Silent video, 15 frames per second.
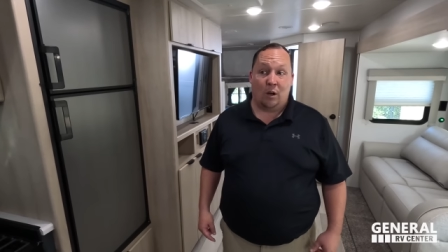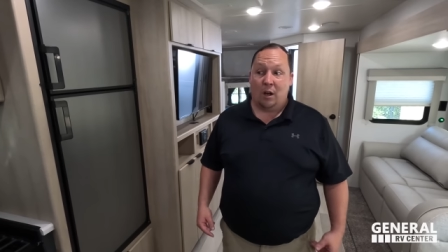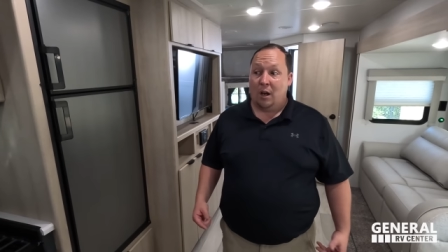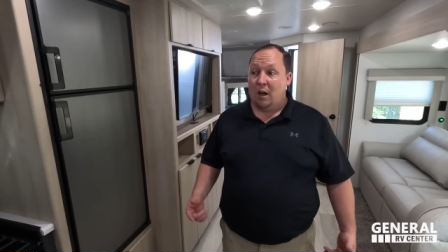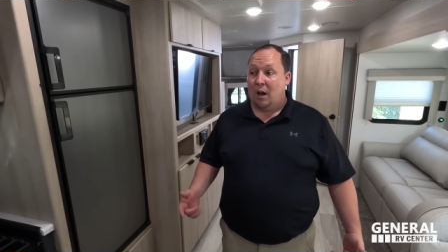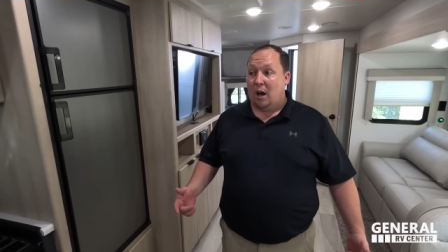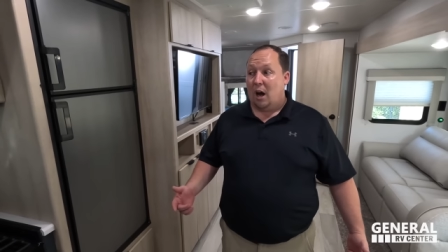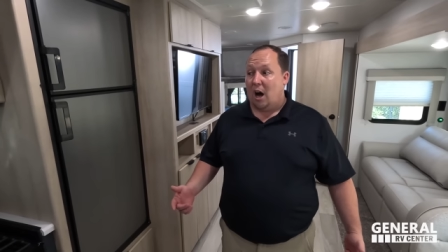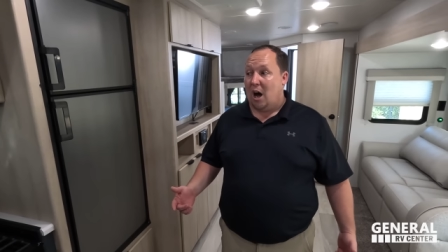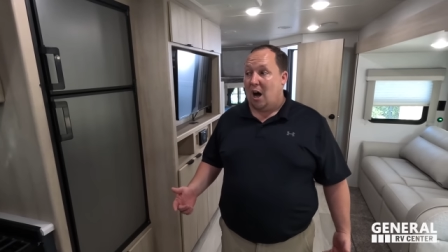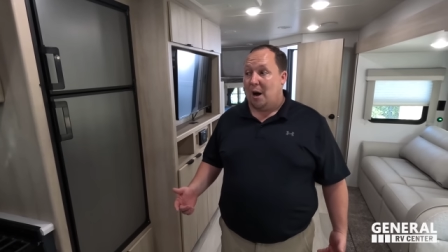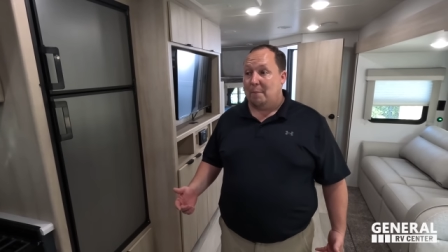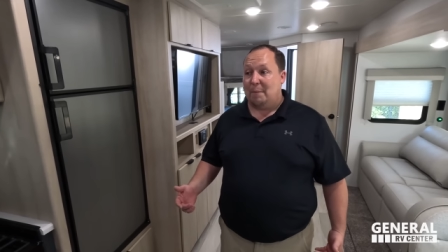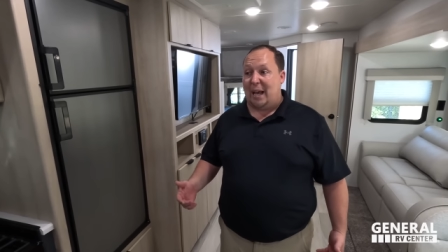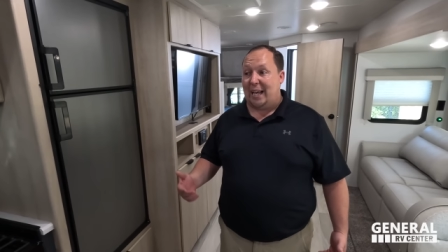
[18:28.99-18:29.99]
Right.
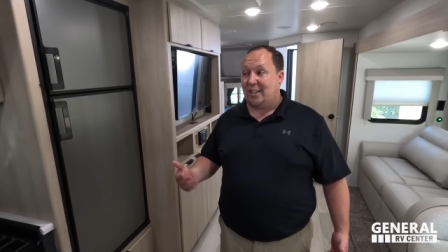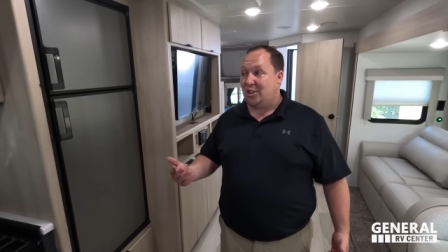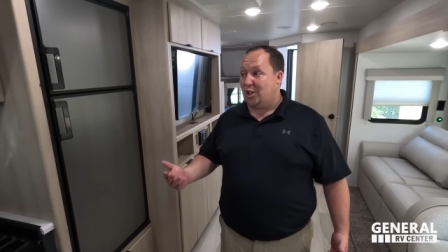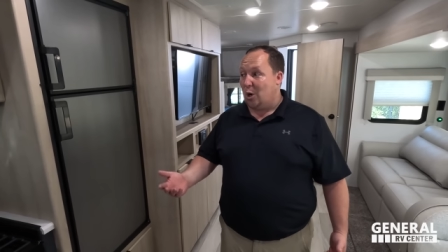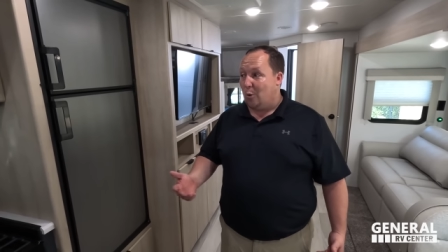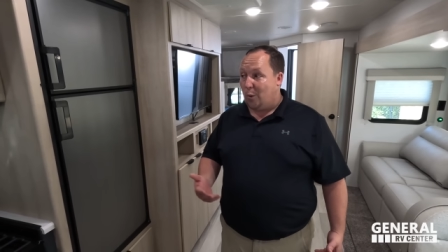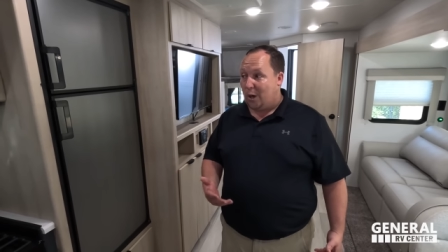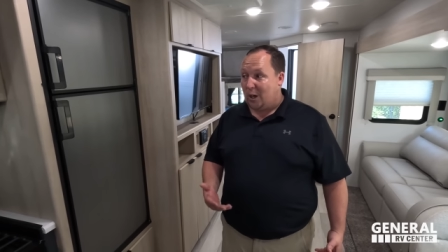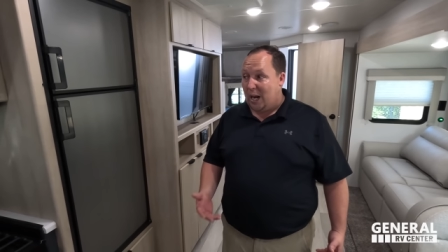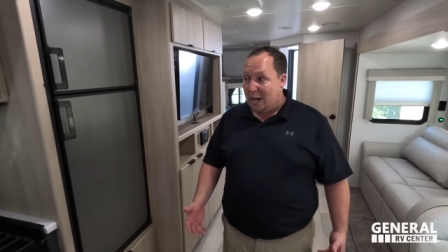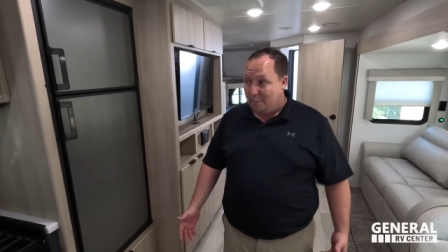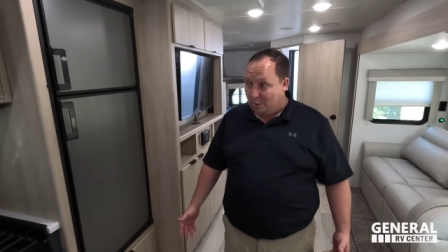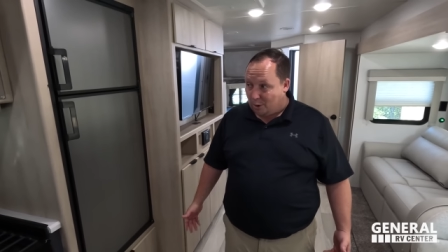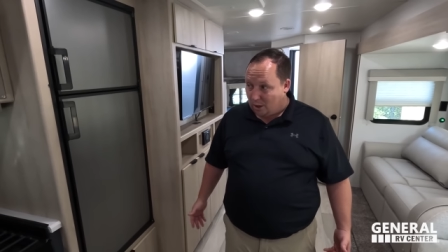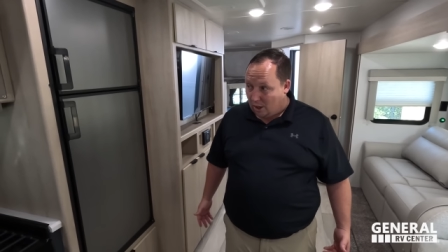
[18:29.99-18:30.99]
Um, and so we're
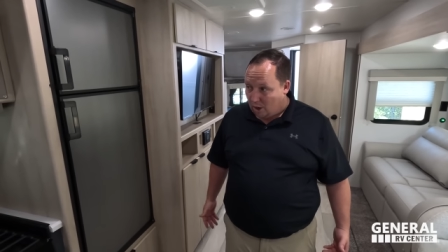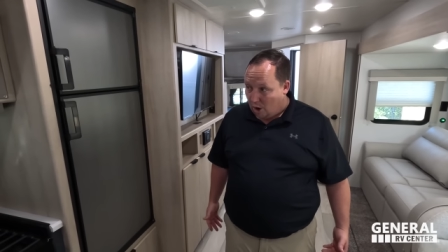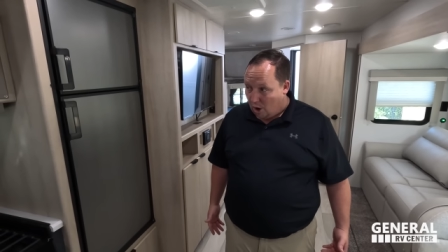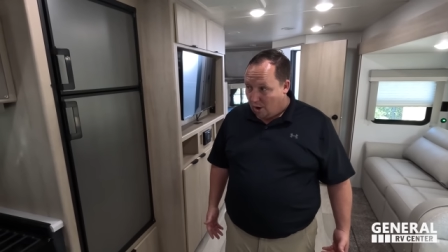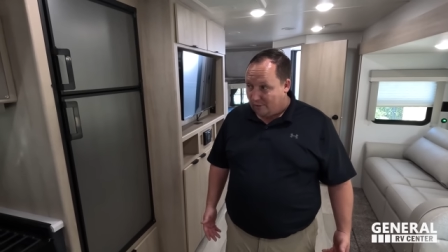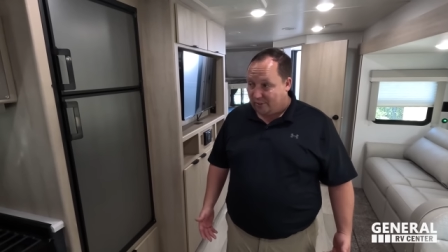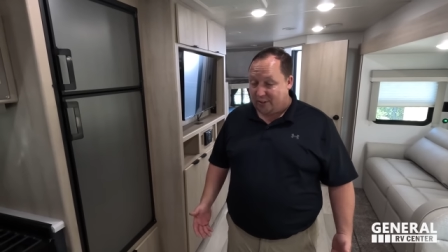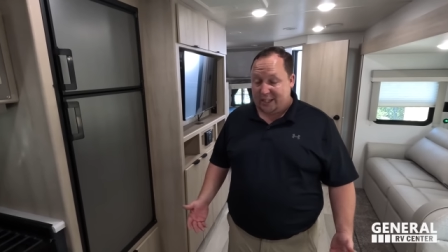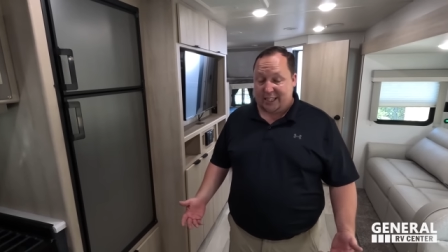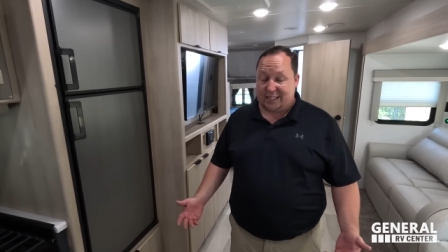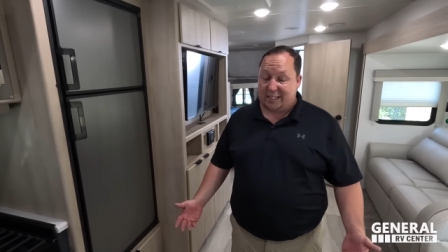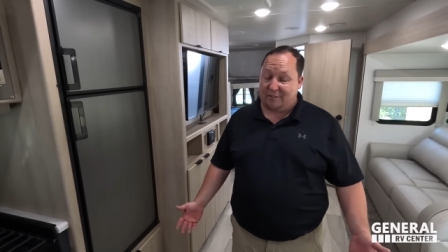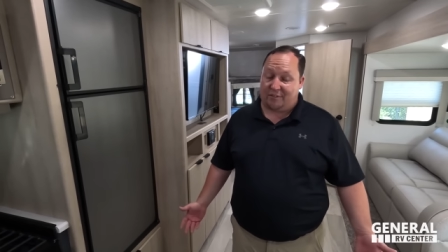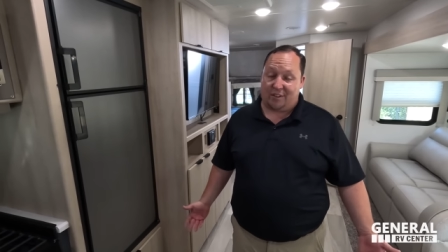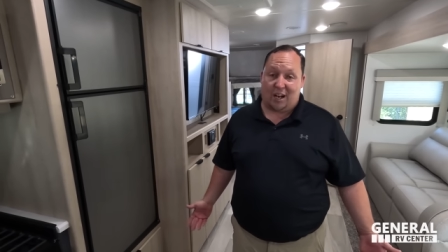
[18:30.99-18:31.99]
able to offer
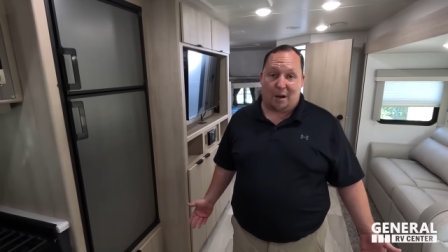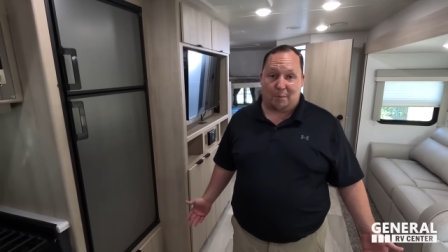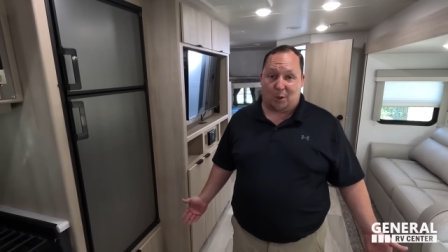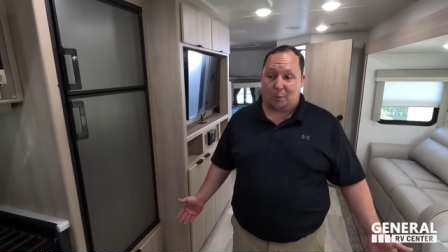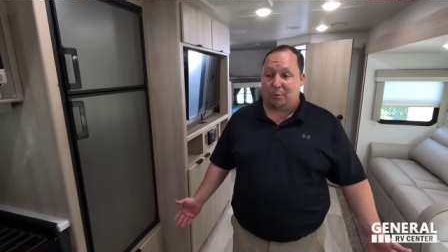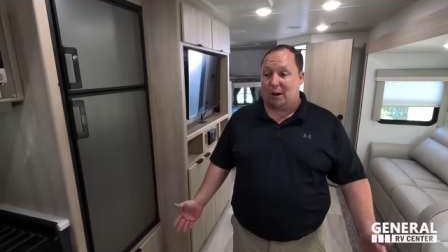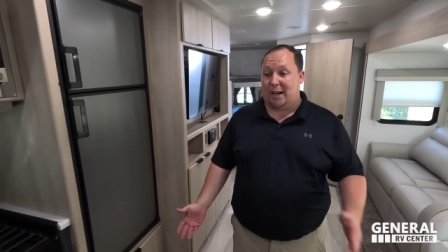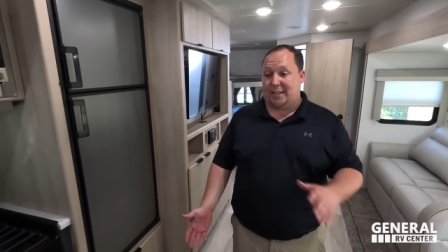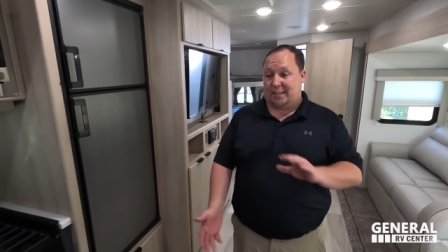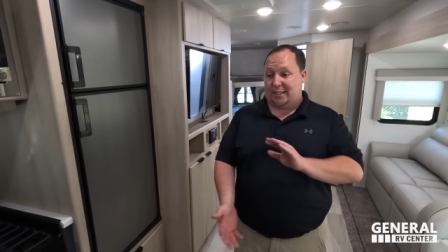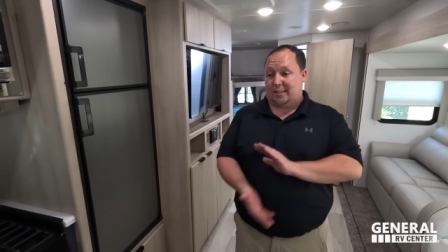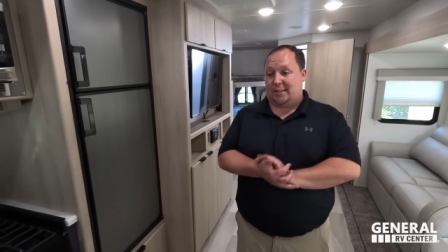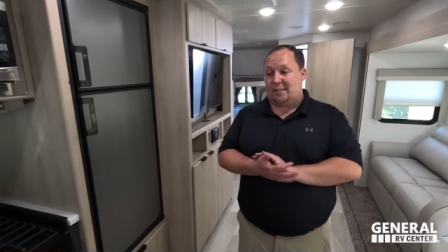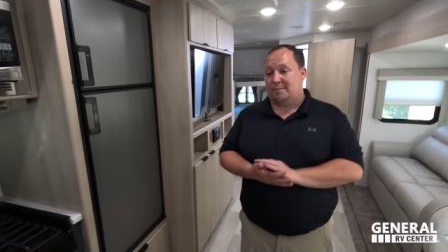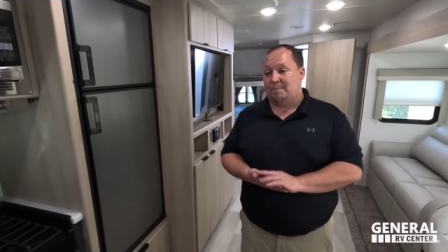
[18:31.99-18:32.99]
these at phenomenal
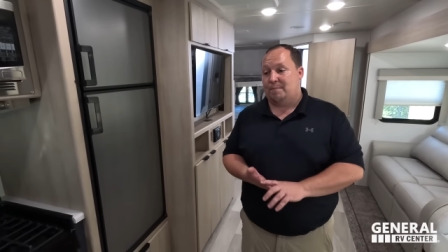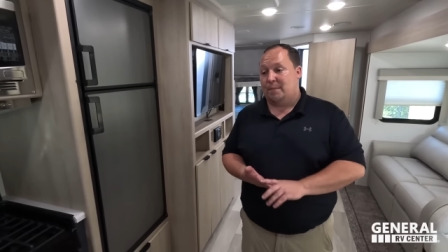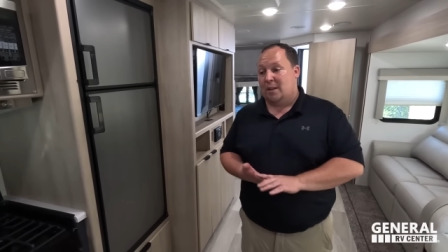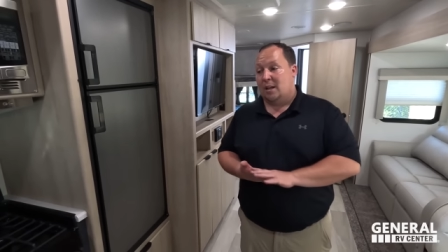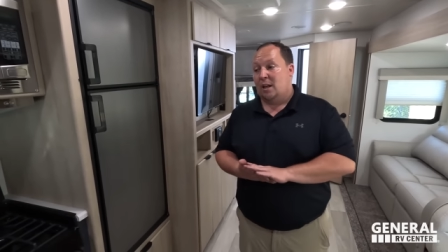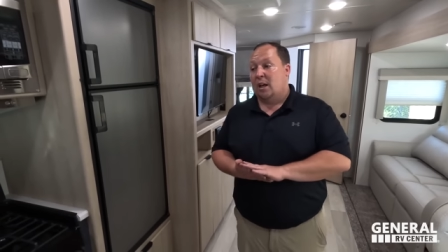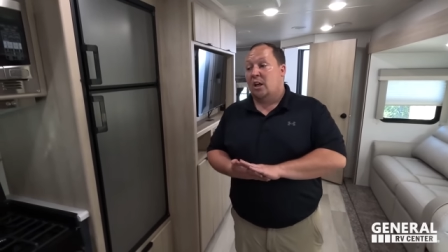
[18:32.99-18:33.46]
prices. Yeah.